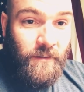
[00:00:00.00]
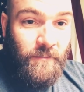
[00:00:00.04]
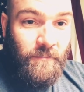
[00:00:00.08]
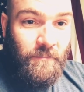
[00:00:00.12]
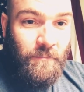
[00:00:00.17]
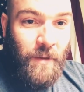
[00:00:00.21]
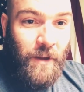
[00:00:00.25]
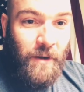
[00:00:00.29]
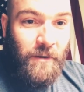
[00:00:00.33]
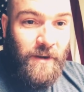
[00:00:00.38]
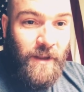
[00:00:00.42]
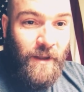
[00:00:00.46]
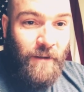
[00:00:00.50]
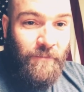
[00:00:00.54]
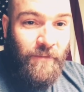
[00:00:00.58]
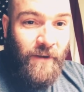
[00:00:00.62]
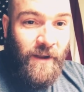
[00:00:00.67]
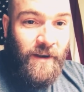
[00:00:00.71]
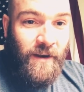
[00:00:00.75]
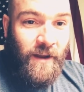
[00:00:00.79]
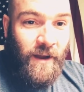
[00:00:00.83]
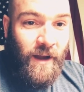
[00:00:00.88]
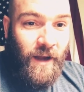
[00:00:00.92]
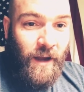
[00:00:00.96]
Better yet,
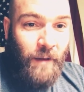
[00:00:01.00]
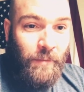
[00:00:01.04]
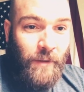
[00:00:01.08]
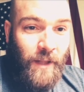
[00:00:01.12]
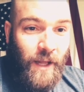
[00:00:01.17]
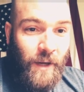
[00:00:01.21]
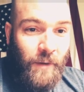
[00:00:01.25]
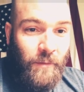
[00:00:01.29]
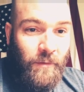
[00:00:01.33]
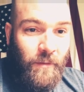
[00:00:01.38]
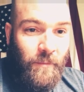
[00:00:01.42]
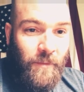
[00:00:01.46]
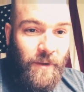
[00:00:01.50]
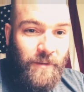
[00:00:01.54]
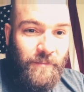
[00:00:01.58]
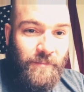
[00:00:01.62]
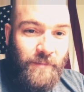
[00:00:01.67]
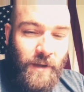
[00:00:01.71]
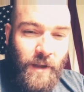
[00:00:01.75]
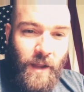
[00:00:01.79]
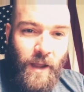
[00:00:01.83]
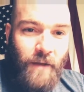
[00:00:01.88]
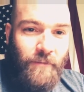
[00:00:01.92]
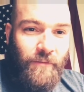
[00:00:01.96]
find a hot black woman.
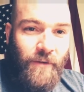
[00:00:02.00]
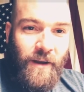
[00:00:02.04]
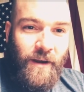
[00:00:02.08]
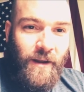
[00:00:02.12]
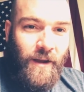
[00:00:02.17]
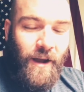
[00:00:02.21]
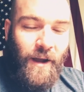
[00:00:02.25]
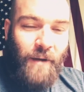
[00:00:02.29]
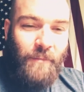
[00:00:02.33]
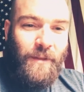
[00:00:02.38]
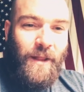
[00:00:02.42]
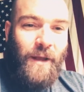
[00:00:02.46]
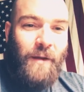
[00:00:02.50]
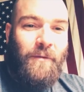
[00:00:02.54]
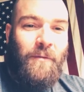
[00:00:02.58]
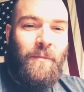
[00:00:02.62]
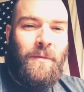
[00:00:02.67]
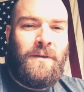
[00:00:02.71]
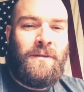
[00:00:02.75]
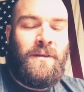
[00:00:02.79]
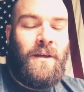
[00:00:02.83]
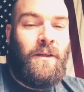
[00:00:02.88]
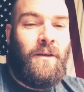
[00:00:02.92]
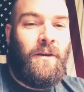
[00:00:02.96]
Yeah, find a hot black
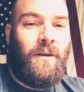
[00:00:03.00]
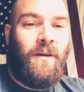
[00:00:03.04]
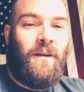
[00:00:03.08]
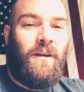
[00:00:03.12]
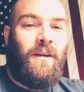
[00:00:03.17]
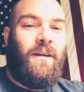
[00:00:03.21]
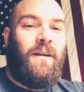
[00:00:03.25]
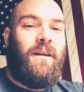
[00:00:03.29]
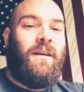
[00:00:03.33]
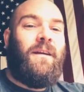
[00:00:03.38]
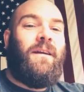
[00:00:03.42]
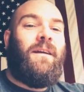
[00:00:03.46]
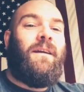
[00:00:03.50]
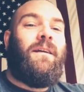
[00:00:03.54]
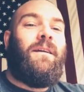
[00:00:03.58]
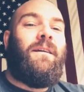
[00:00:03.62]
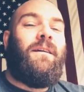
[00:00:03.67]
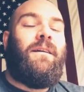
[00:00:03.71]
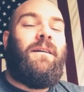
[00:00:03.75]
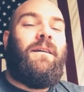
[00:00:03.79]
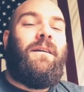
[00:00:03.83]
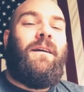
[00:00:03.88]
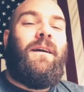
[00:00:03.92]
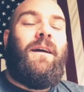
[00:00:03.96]
woman. Tell her,
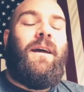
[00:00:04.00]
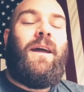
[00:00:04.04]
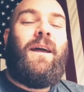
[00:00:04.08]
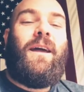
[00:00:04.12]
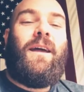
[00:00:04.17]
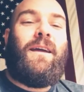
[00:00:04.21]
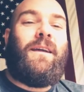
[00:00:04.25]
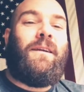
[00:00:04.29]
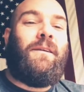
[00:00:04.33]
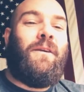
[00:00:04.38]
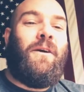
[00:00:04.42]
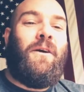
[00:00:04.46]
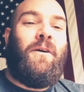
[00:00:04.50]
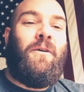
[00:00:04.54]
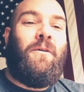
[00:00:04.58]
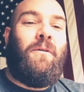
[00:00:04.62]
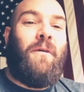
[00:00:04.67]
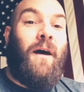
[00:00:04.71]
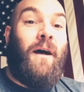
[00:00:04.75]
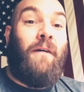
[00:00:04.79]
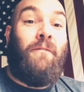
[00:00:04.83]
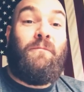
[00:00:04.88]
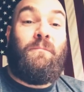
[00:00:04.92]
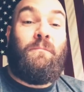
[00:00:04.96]
hey, you know,
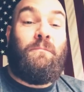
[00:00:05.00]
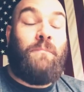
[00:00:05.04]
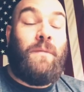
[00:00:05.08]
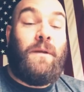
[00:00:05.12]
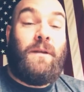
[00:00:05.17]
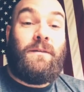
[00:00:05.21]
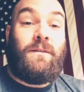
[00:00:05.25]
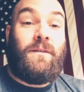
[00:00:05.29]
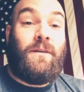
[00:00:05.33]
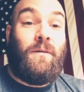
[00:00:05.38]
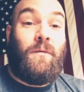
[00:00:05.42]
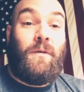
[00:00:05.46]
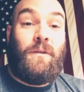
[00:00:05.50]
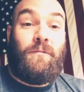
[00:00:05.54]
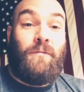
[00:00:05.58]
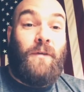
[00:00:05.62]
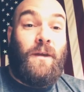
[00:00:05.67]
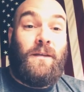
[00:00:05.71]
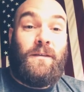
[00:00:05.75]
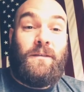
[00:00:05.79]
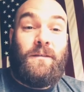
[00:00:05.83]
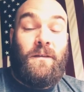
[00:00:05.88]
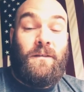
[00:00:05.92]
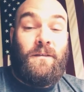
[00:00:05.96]
I've been dealing with
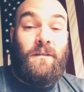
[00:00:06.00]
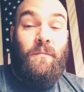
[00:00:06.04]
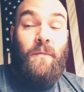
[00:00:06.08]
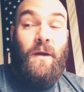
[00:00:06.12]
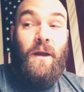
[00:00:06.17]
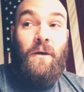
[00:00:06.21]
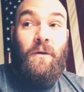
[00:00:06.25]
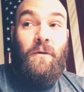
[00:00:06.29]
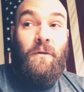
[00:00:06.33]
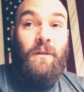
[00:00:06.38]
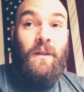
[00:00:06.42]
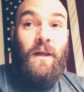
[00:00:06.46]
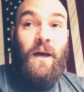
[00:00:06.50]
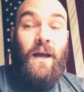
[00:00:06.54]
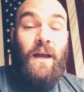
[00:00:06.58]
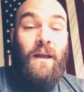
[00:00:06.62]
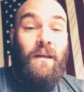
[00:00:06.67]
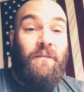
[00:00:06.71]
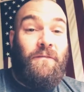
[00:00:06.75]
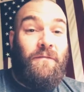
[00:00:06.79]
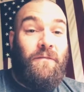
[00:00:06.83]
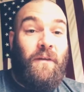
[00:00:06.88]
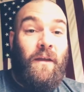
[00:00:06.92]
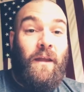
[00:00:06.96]
racism my whole
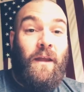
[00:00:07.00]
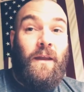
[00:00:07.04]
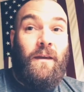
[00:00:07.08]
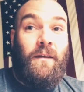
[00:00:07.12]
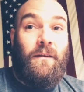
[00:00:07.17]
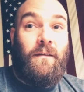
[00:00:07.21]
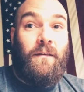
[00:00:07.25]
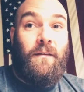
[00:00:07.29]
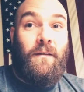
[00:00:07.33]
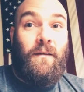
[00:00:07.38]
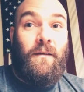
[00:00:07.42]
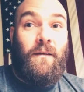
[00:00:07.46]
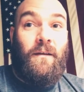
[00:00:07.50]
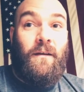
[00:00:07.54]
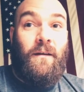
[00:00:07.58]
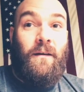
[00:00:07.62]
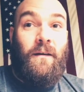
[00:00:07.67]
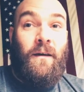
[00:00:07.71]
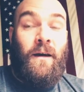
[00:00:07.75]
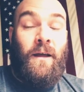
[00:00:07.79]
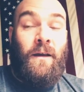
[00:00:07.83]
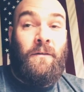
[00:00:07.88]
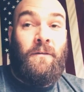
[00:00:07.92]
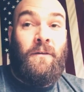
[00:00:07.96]
life, and
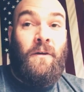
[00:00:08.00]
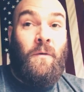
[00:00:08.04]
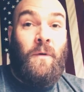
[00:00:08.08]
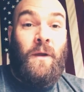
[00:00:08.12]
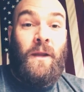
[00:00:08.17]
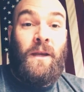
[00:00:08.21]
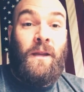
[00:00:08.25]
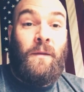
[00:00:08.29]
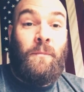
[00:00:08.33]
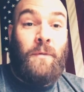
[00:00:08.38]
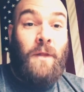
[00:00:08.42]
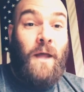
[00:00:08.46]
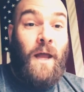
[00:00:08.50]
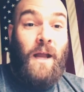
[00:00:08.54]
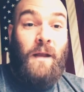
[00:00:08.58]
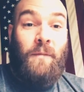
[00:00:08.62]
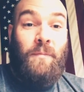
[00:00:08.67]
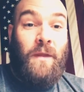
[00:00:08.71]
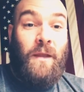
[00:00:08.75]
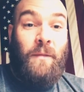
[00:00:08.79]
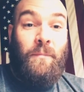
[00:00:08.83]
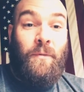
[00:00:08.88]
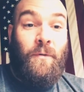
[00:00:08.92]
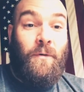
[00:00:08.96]
I don't know any black
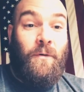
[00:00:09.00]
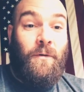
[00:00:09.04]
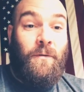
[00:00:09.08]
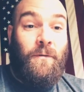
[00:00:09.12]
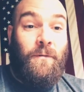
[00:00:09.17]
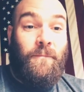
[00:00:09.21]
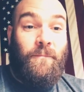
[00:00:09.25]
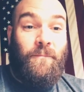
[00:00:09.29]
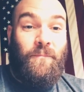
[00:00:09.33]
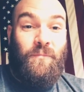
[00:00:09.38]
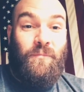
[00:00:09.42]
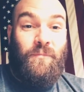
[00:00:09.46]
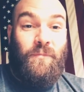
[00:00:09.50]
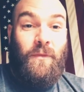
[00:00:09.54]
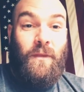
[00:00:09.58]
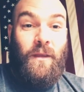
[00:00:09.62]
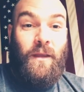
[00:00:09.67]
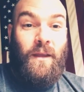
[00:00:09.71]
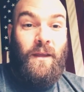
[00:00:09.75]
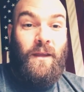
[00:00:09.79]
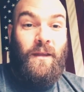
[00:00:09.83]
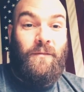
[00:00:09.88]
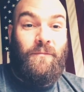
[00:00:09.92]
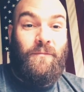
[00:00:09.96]
people,
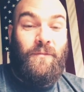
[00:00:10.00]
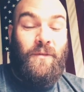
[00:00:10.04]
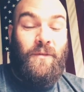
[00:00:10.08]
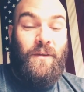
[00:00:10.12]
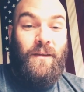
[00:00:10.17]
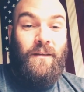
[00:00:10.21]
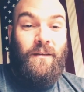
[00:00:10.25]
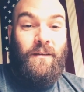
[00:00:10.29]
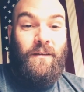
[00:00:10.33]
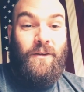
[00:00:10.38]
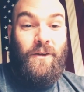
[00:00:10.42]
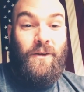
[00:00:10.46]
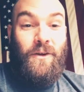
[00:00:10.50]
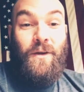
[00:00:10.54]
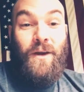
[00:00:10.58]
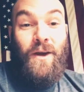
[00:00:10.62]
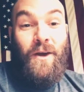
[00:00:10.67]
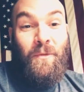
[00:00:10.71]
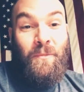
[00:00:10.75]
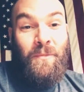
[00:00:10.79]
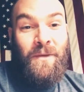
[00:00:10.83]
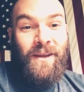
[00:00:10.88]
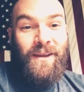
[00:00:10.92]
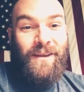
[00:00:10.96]
and could you
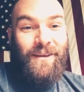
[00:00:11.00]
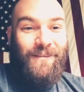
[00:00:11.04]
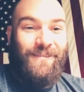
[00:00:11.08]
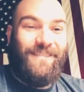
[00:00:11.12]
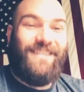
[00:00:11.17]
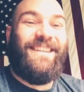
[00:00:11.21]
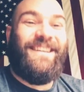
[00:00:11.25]
help me?